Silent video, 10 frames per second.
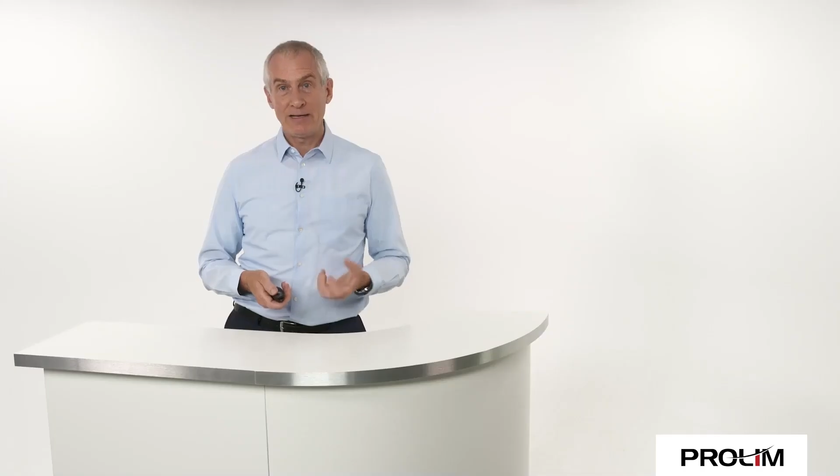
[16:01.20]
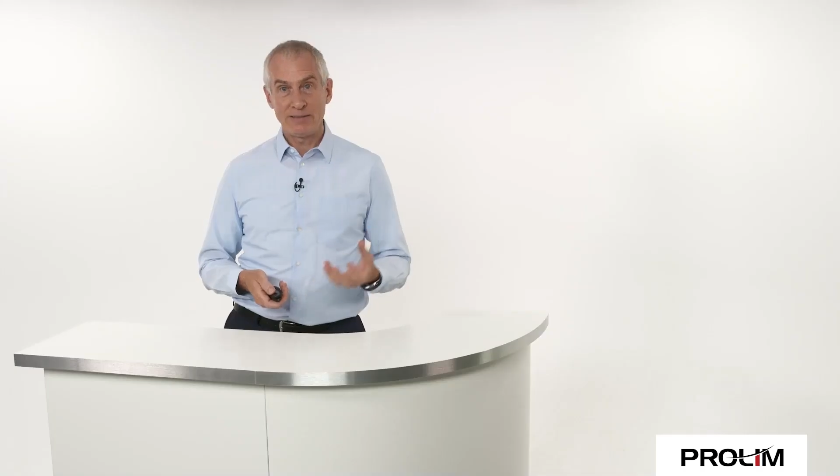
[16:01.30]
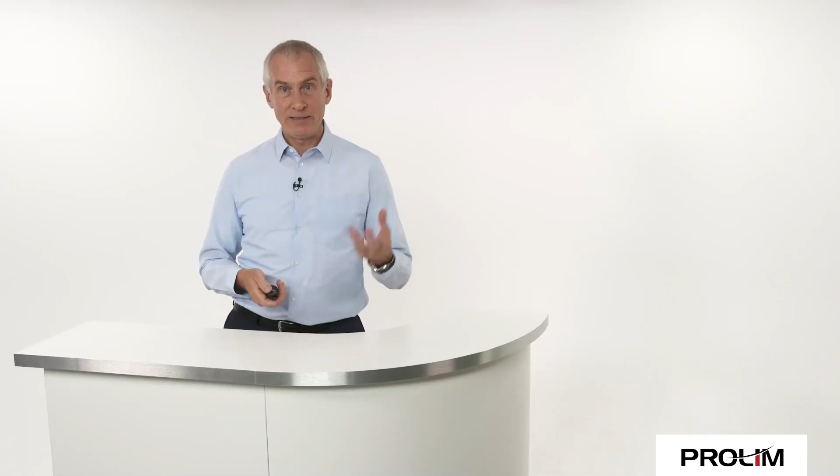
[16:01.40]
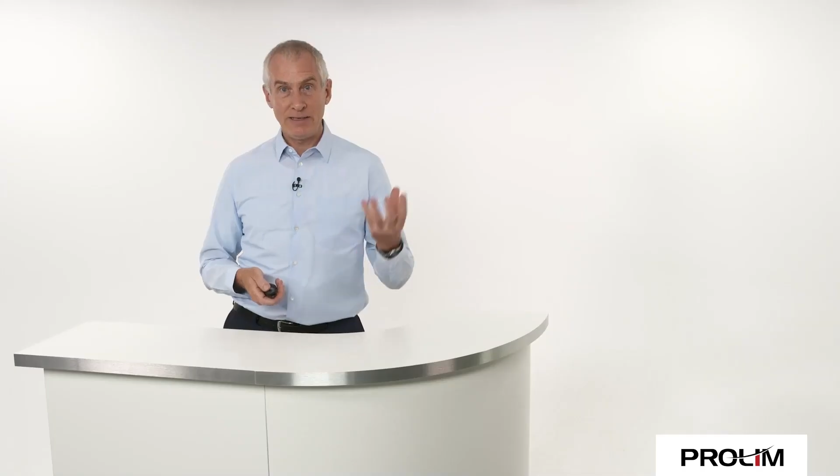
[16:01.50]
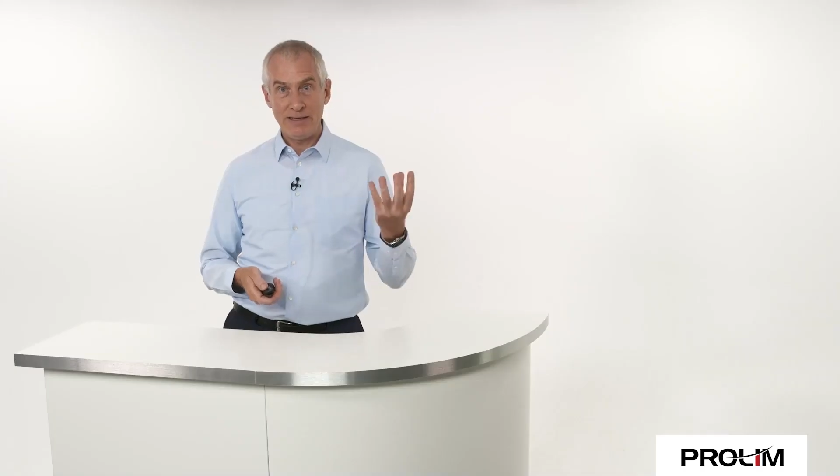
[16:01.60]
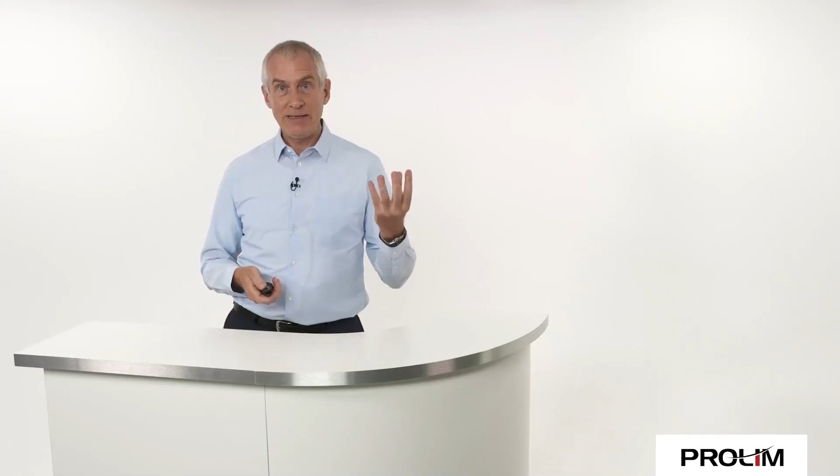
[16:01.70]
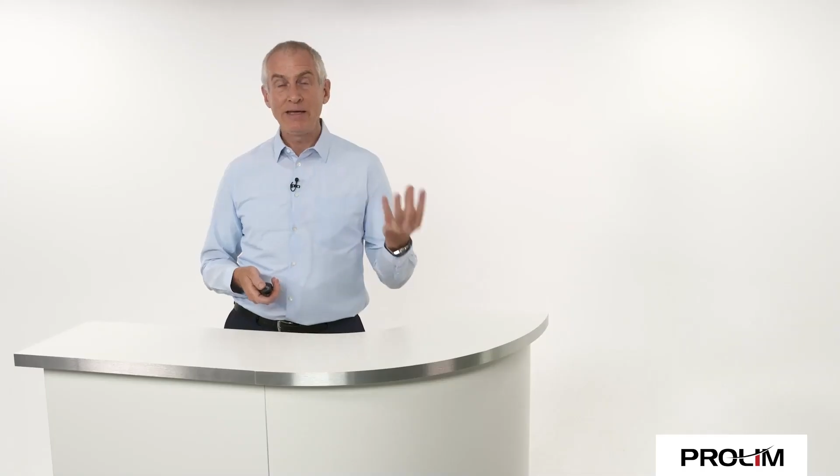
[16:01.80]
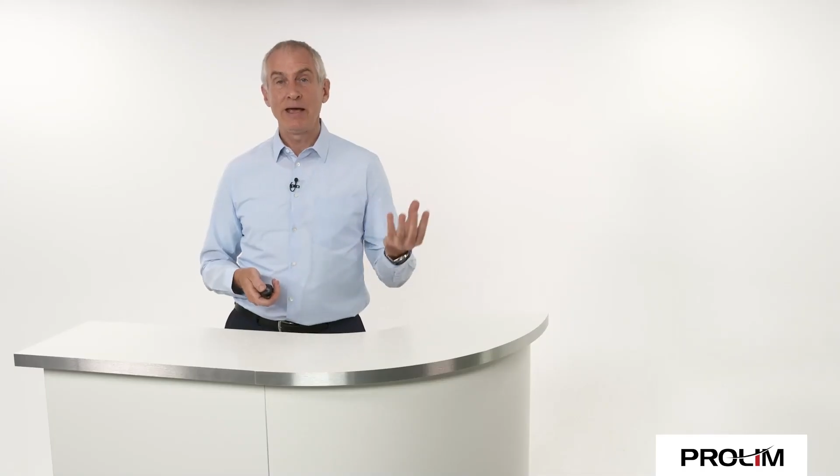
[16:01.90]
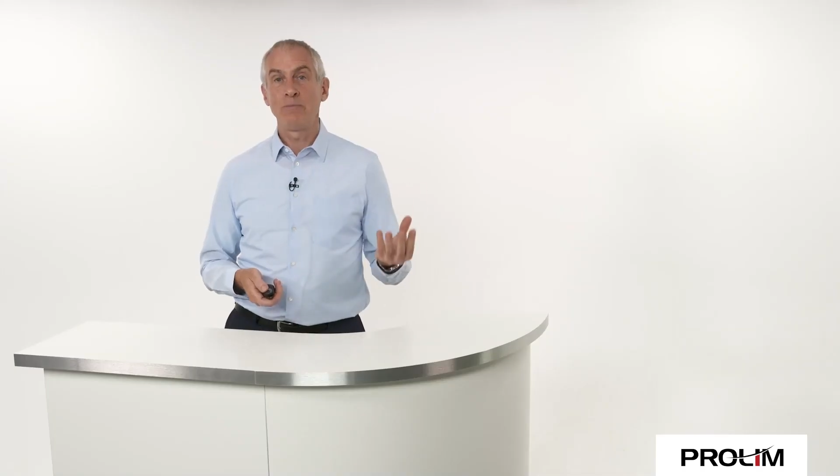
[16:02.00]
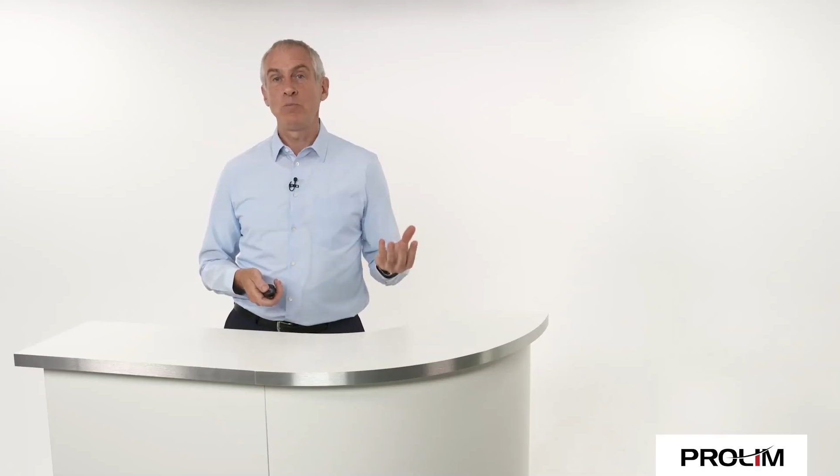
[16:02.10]
as the
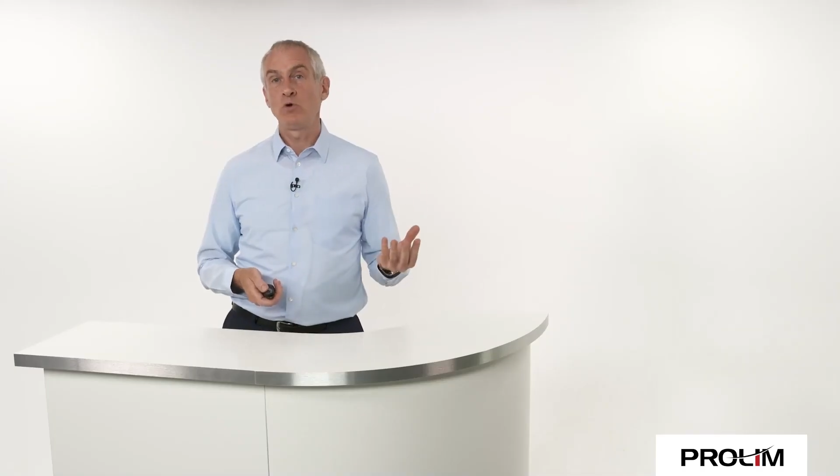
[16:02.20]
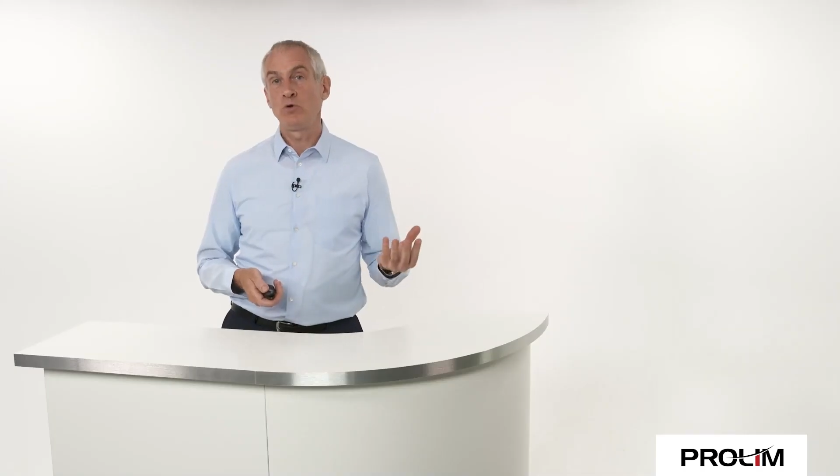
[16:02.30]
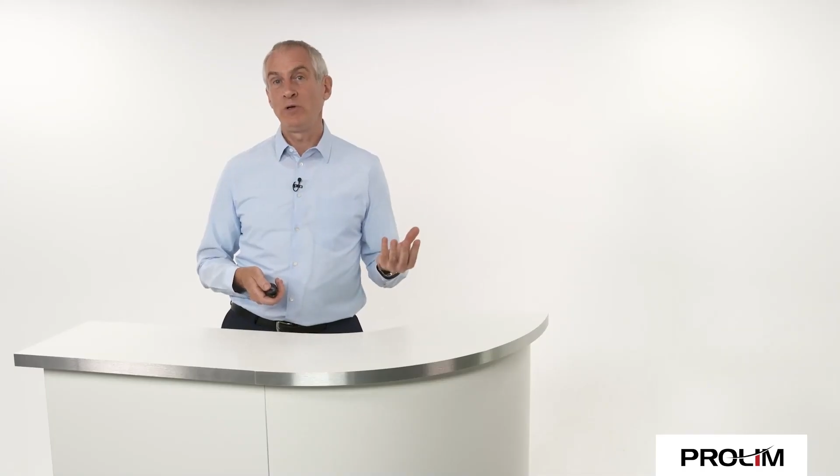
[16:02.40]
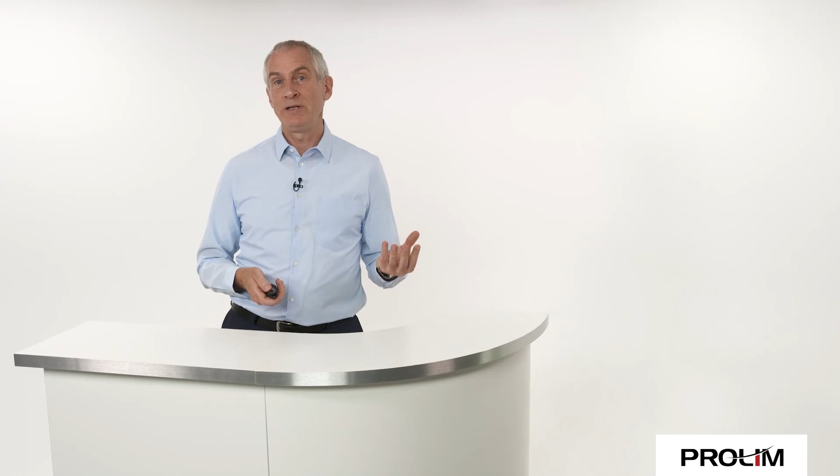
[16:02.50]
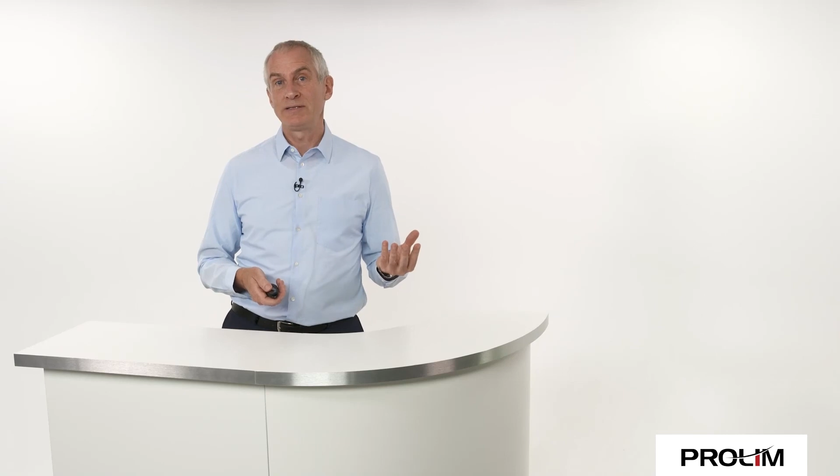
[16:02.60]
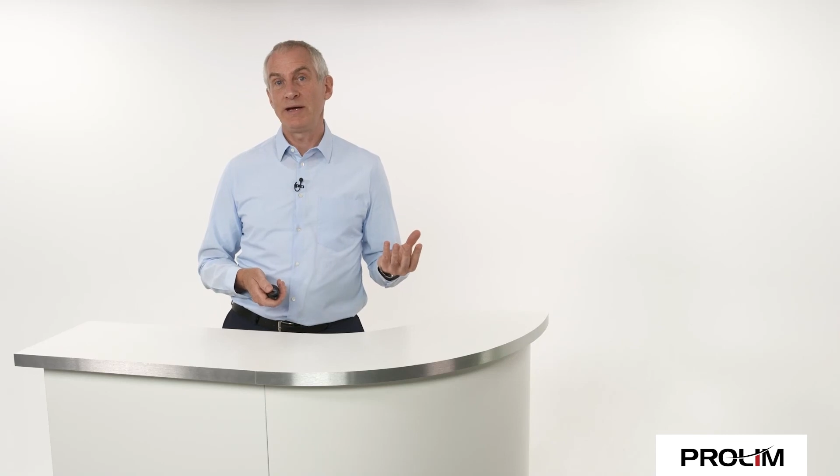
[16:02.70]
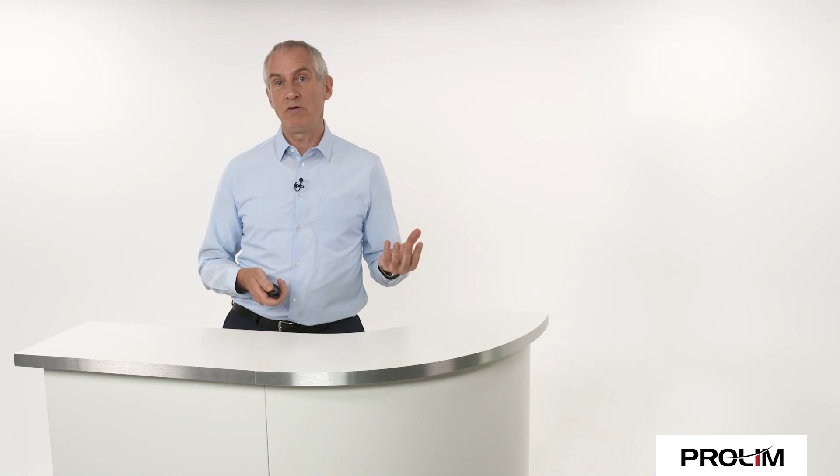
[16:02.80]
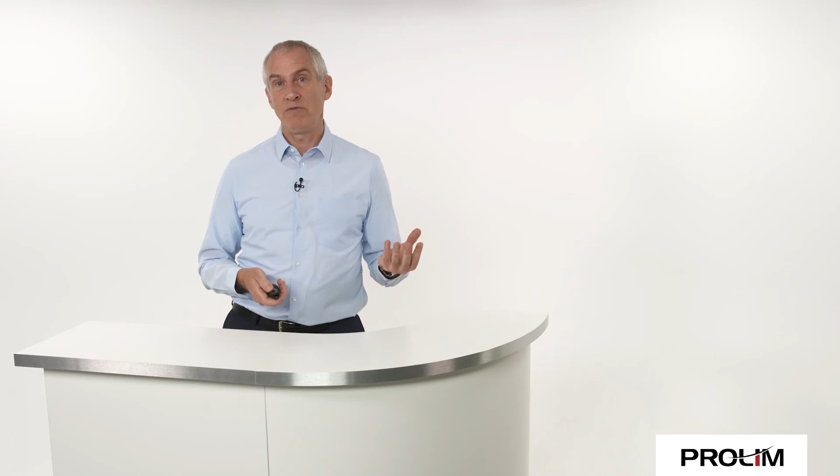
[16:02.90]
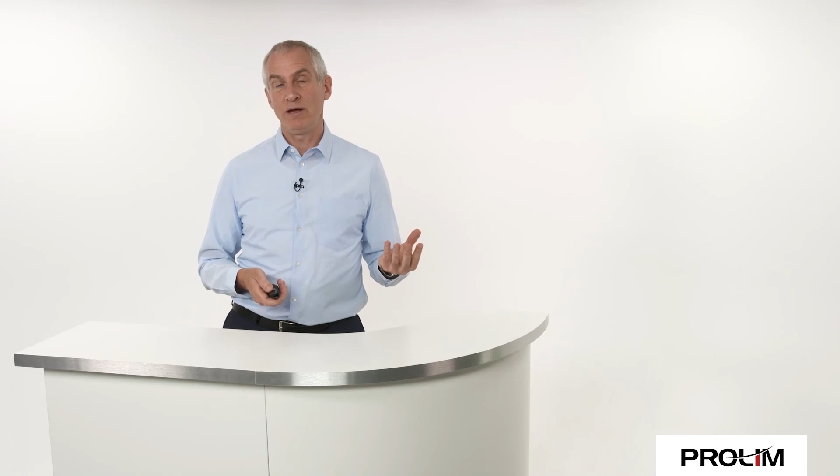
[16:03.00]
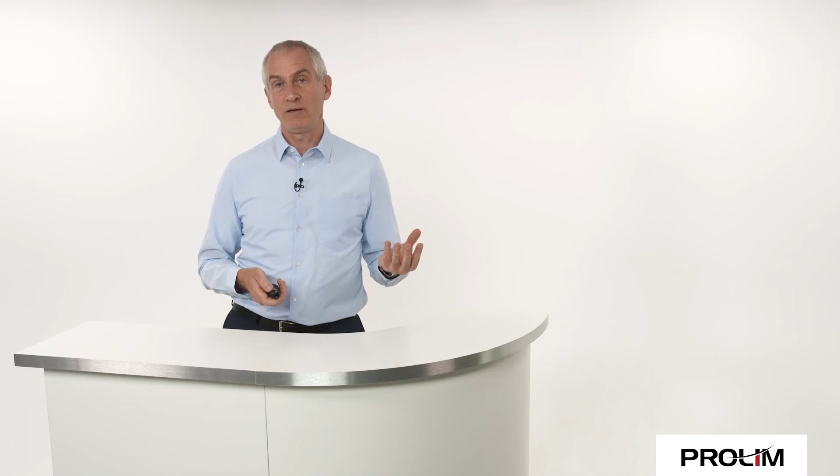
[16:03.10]
E C A D module inside
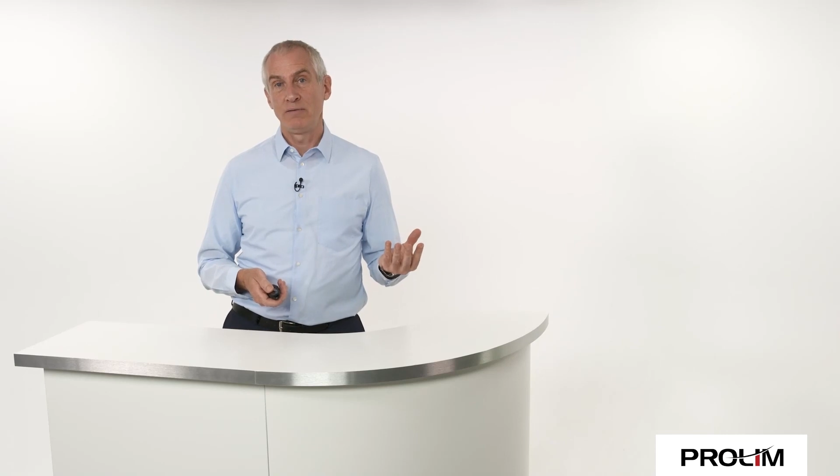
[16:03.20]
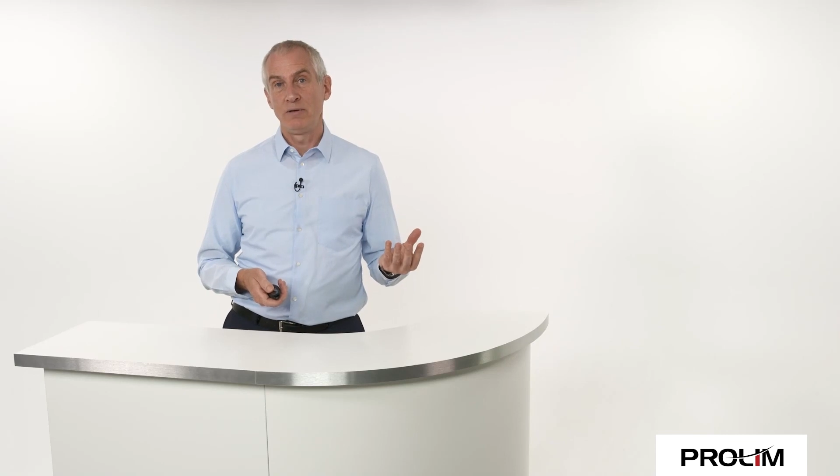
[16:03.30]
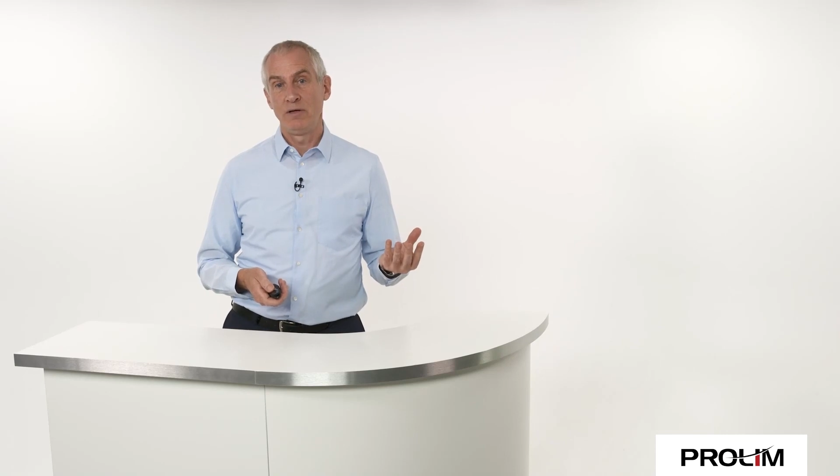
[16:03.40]
of that.